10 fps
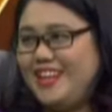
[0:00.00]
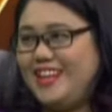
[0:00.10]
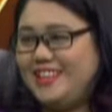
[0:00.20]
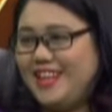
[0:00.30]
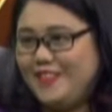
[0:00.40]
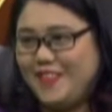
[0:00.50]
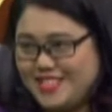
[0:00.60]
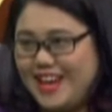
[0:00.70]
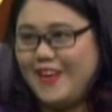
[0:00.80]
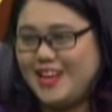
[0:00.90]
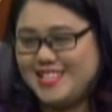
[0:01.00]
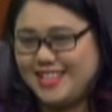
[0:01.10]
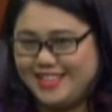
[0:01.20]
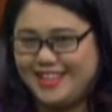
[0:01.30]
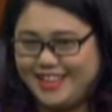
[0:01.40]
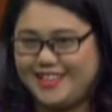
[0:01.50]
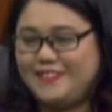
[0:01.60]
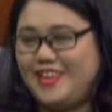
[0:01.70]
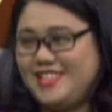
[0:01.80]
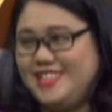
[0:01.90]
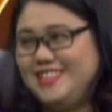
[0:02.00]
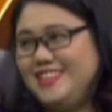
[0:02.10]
and that was how I started liking fashion.